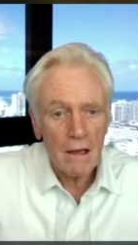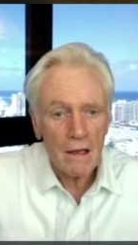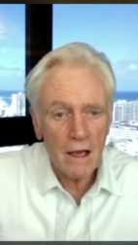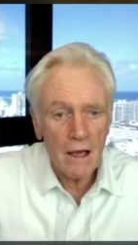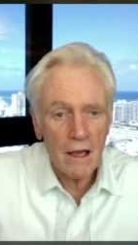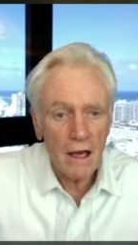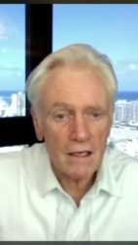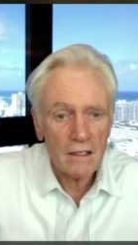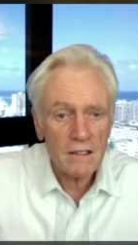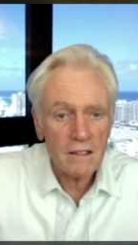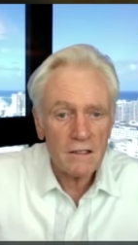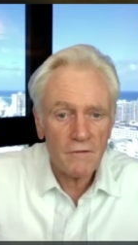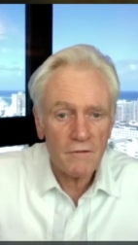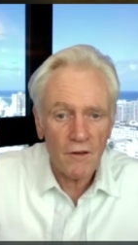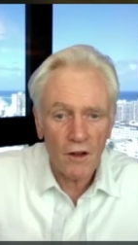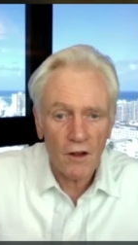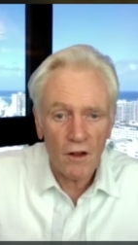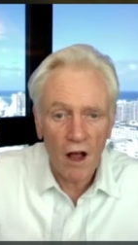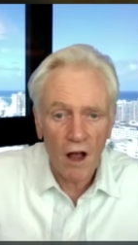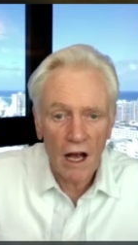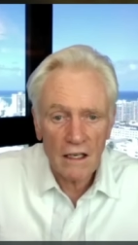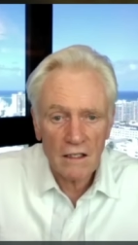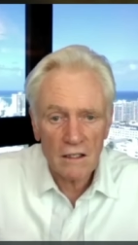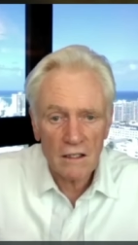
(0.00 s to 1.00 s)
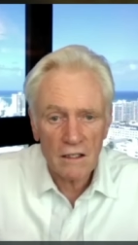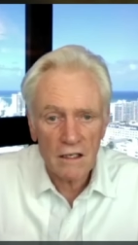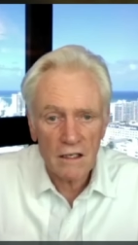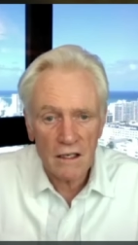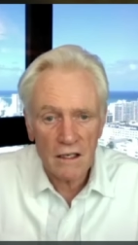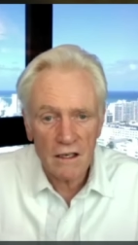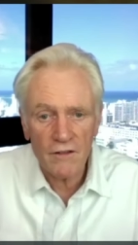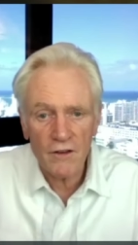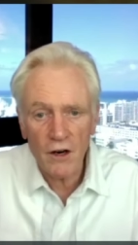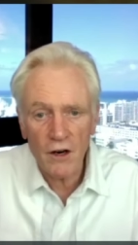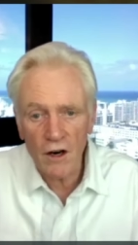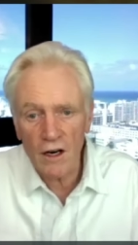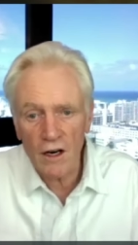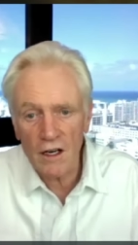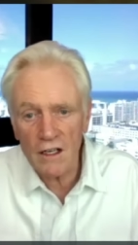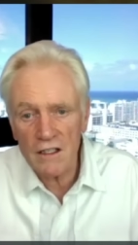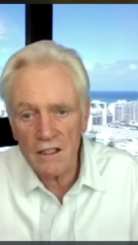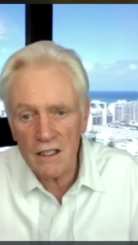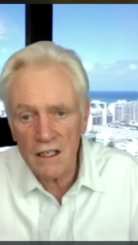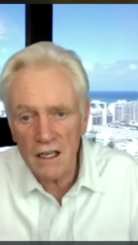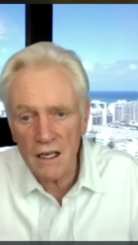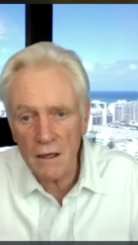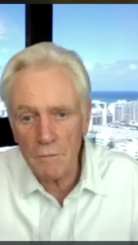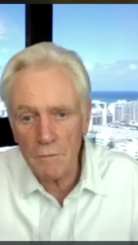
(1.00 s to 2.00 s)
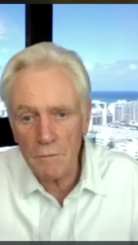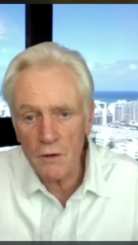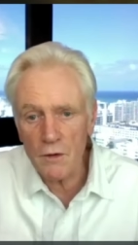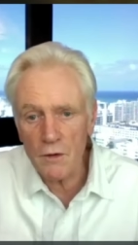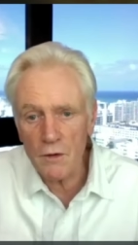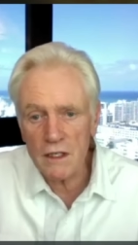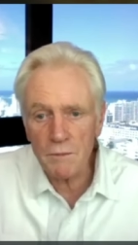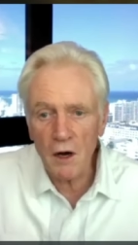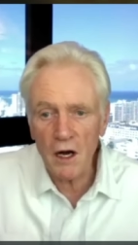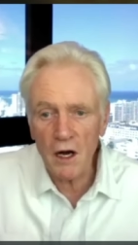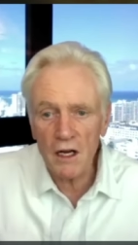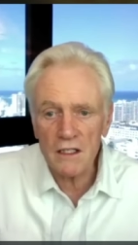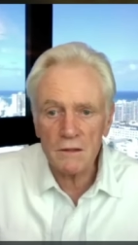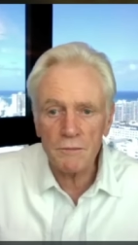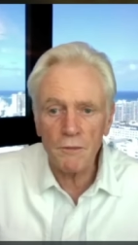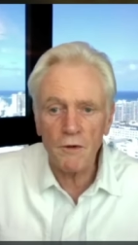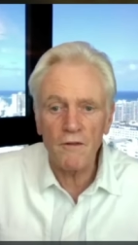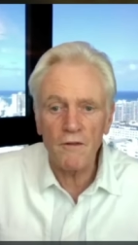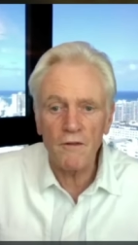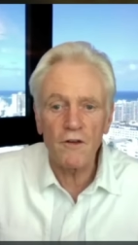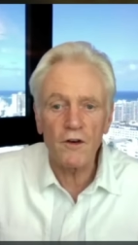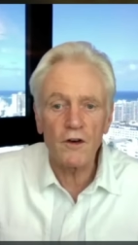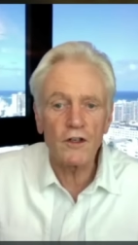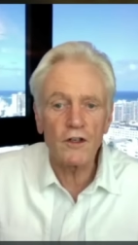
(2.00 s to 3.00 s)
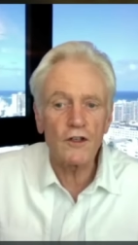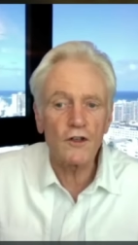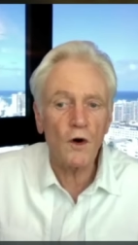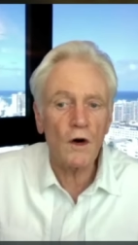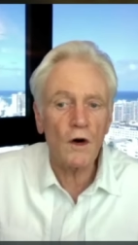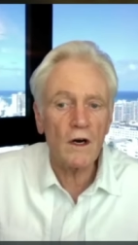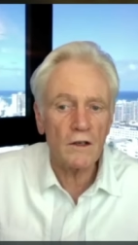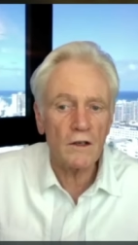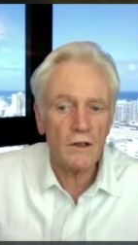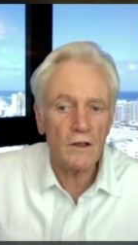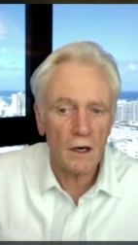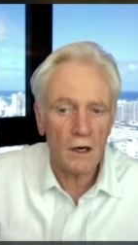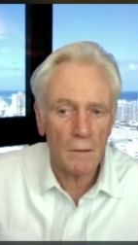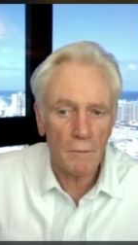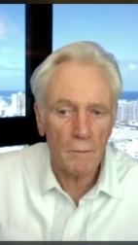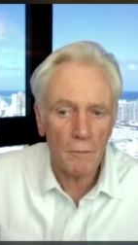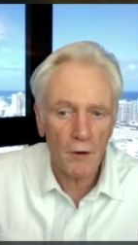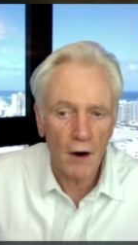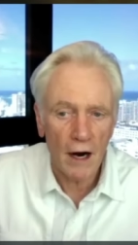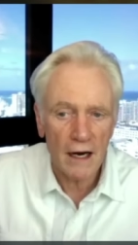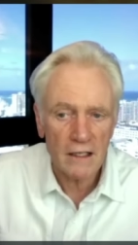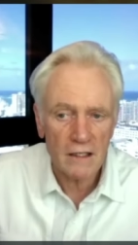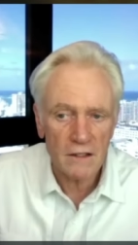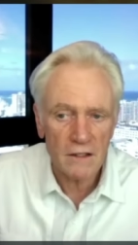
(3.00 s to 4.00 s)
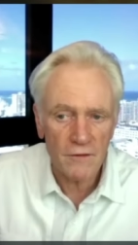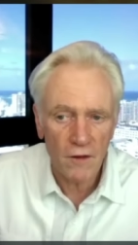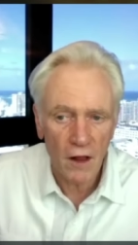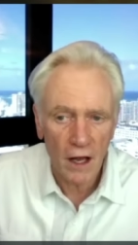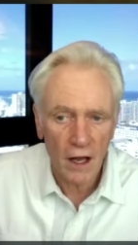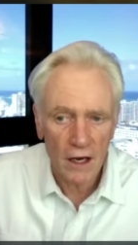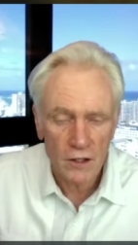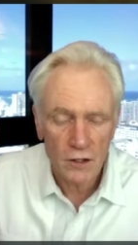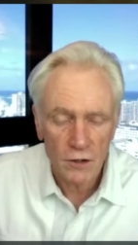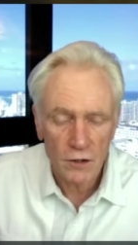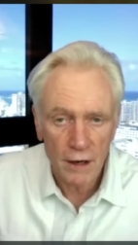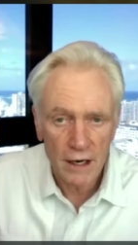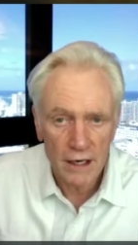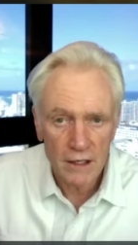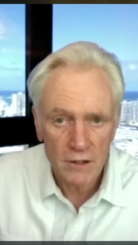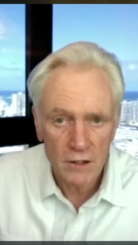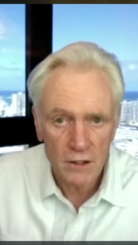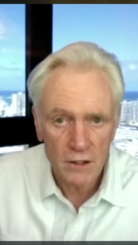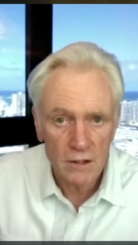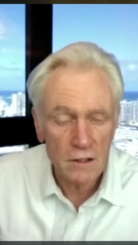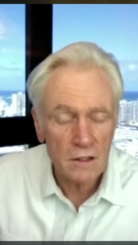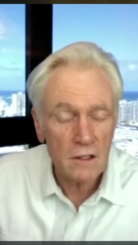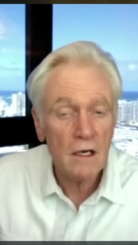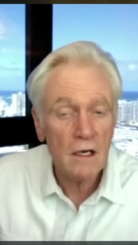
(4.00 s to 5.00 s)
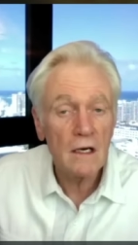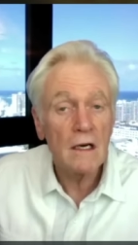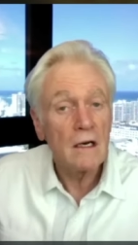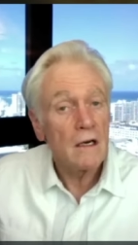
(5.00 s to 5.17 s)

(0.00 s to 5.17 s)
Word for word: Yes, velocity of currency can be responsible for short term price fluctuations.